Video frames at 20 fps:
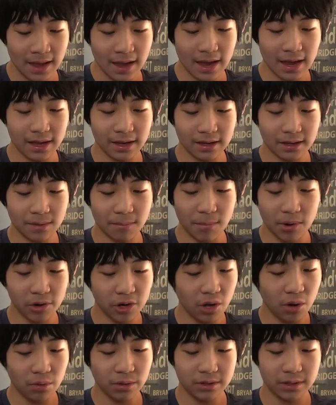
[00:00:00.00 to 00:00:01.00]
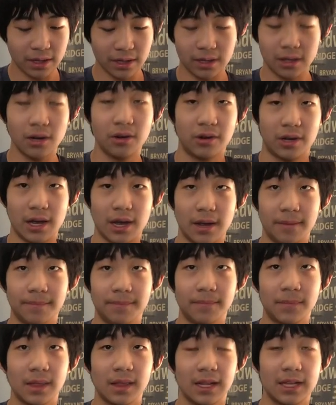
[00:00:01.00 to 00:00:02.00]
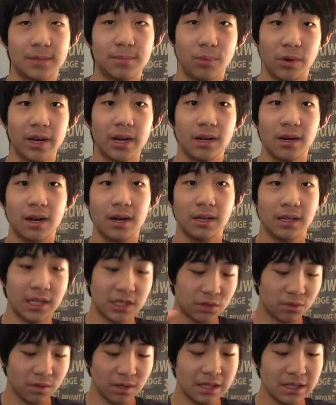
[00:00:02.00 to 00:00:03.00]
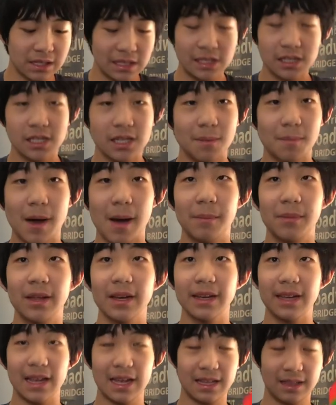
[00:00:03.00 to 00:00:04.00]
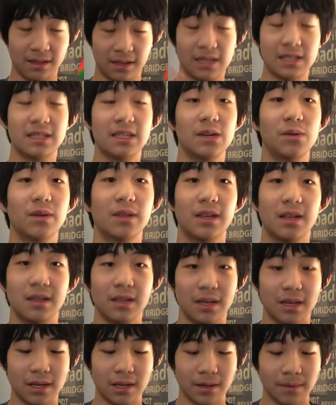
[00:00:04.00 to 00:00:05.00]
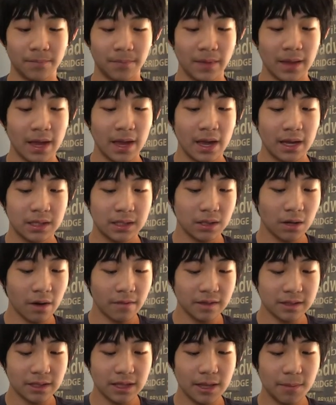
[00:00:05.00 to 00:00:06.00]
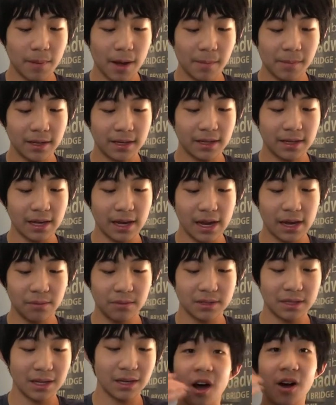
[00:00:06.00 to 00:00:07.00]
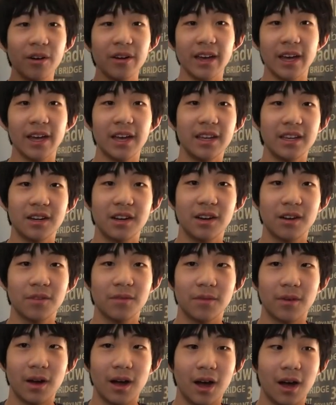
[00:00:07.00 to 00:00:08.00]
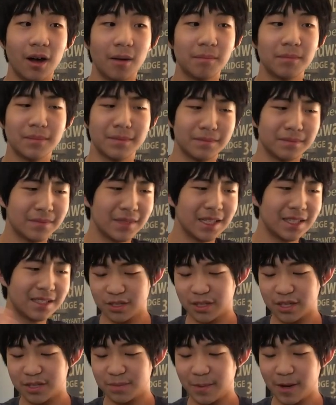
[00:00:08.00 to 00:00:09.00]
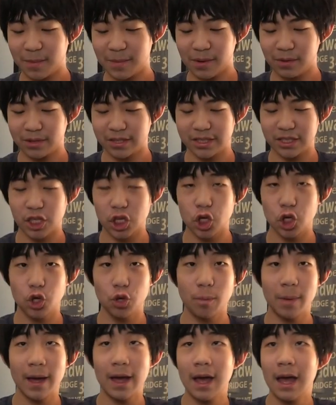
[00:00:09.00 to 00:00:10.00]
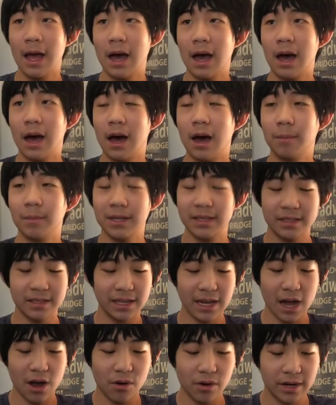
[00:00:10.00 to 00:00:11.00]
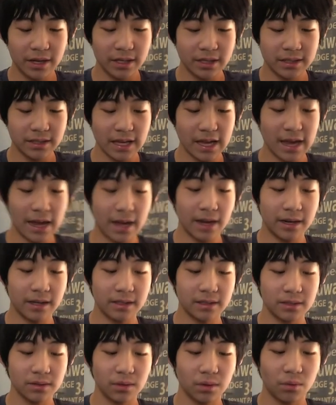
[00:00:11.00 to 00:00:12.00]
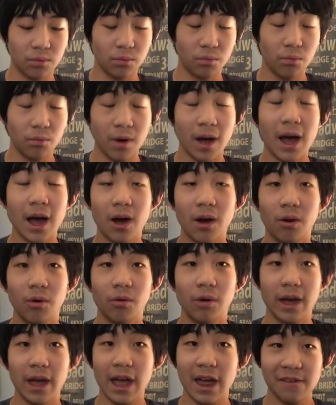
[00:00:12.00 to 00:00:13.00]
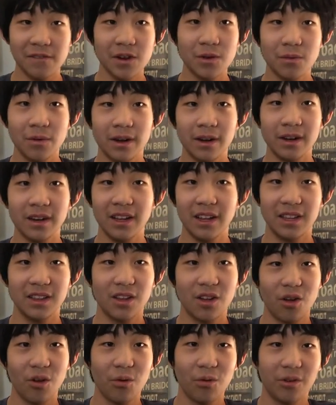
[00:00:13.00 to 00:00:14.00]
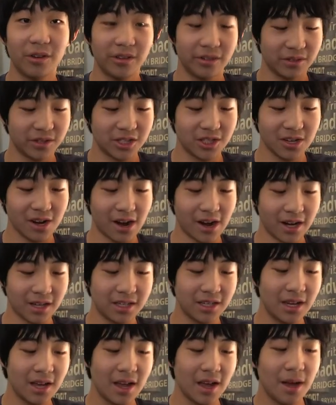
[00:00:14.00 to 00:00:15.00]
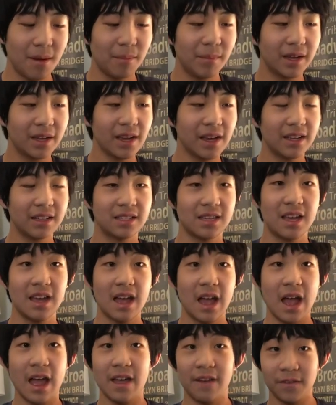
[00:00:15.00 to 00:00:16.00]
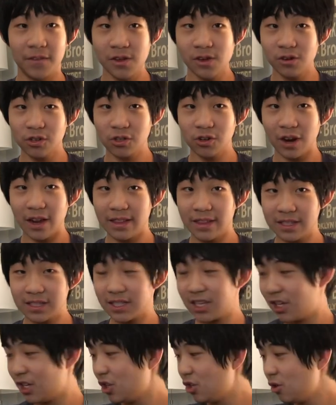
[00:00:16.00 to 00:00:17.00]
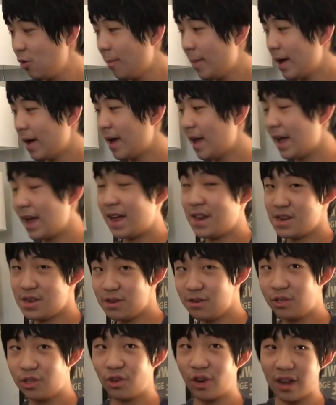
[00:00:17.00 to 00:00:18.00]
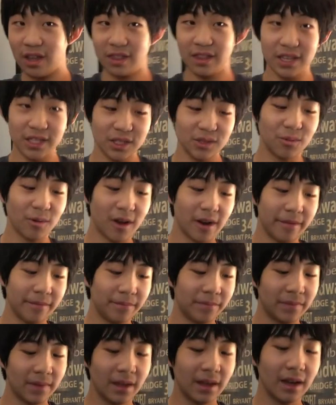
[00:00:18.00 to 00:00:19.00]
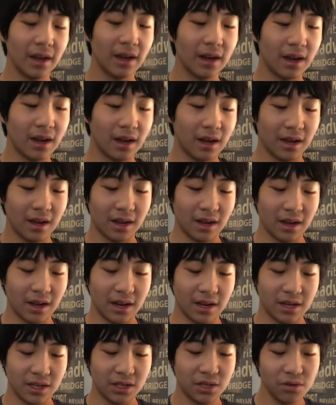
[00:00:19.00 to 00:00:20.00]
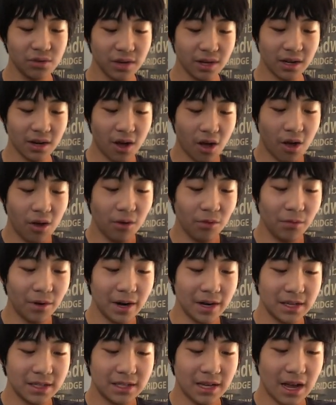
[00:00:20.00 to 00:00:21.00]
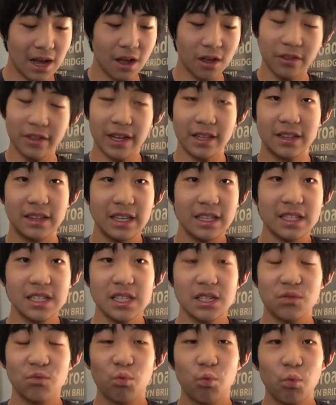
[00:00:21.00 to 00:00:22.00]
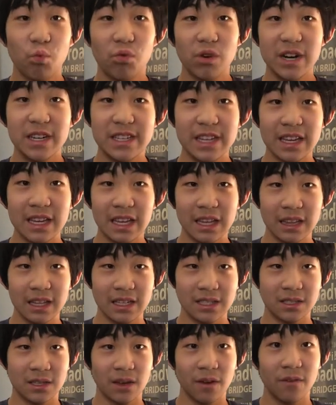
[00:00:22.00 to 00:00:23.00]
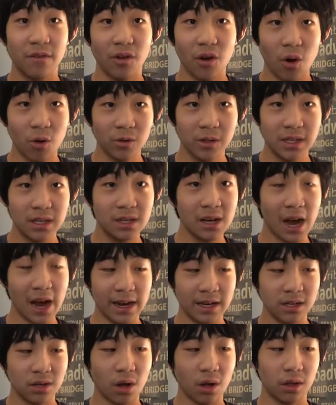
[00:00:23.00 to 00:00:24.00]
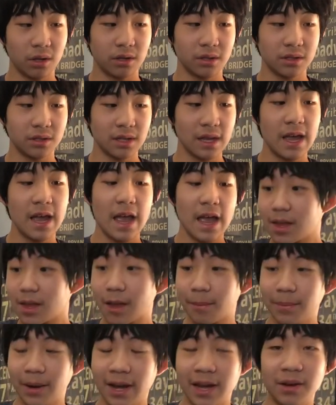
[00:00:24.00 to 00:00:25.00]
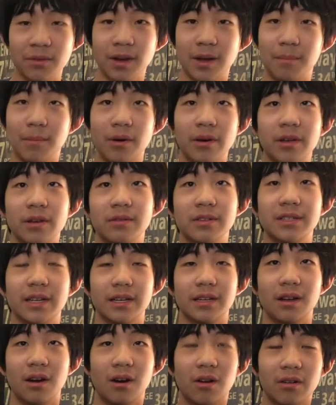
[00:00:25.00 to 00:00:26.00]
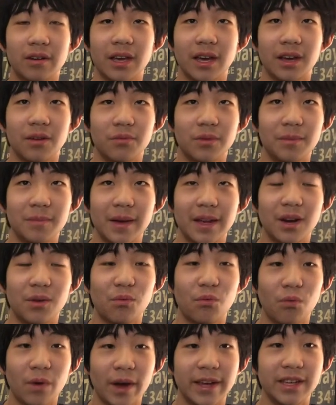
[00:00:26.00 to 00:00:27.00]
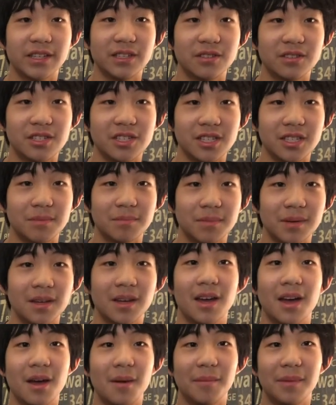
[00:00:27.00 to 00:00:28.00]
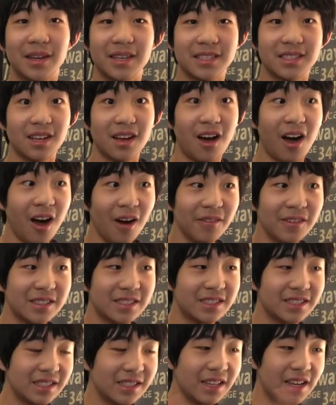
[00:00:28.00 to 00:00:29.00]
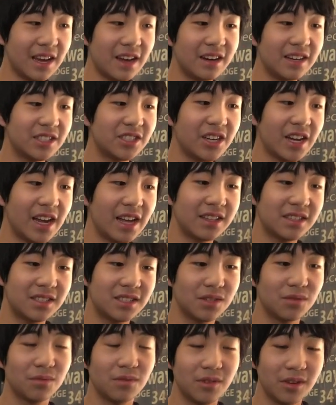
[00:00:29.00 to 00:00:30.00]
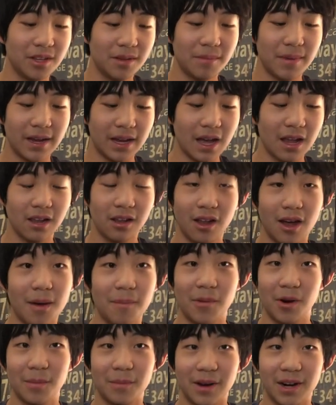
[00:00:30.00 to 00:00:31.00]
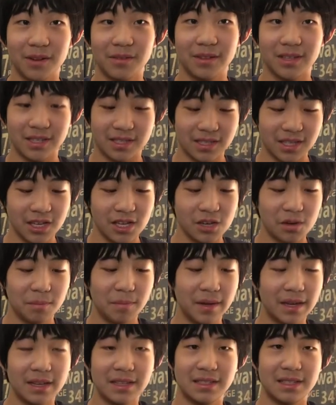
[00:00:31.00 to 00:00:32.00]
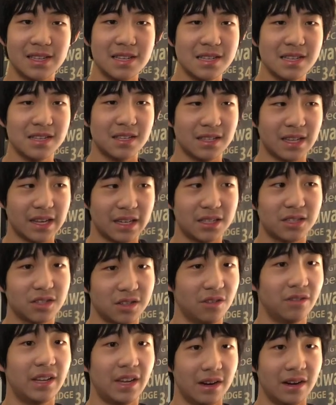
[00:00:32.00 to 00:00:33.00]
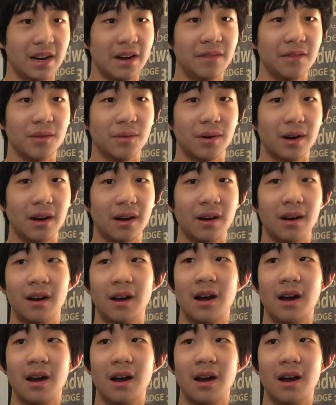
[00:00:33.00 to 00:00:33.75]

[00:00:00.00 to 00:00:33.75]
And Moyu was like, okay, let's bring it on, let's release this to the public, and let's see what they think. So obviously the public again was like, okay, you know, um, let's experiment with this cube. Um, let's see how it is. And wow, everyone in the whole world was shocked. Because if you try this cube and you try this one, you can already tell that this is ridiculous for only $9. But anyway, Moyu was like, okay, we made it way too cheap. Because obviously they had a chance to really make a lot more money with this cube because this is like sold out everywhere.